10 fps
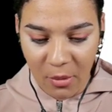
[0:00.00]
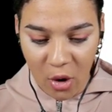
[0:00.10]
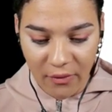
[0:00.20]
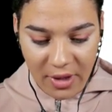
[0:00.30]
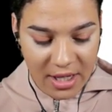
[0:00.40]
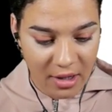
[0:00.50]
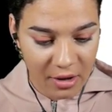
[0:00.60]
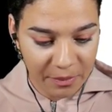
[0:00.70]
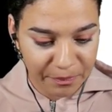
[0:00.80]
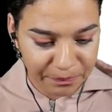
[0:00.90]
over
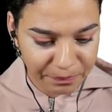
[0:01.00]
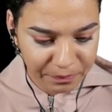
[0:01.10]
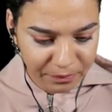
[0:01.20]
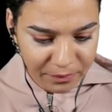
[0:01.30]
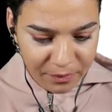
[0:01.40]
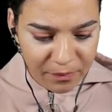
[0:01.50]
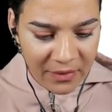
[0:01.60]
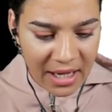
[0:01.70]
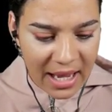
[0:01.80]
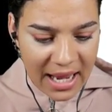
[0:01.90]
here
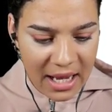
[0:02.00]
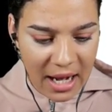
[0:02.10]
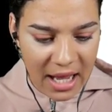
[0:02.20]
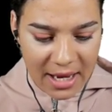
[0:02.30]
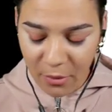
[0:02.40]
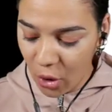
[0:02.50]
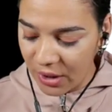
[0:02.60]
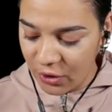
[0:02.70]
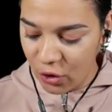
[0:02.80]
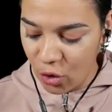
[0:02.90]
and I am going
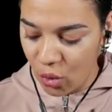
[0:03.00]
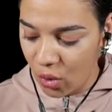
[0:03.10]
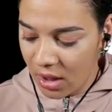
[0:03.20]
to